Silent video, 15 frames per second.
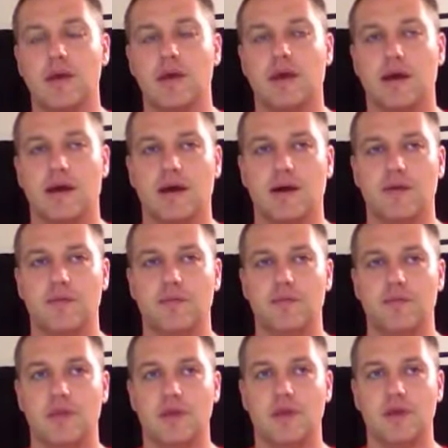
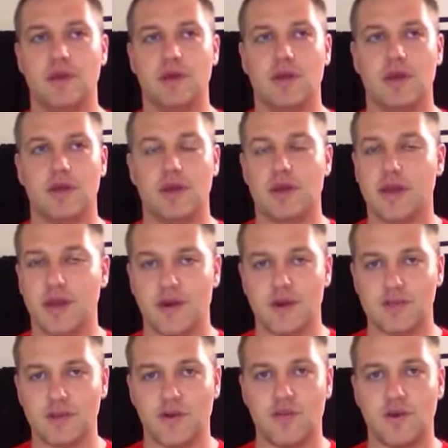It
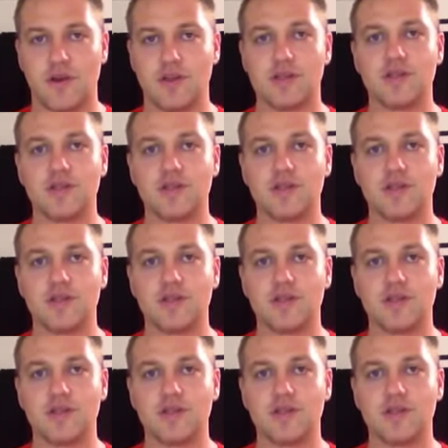carries over into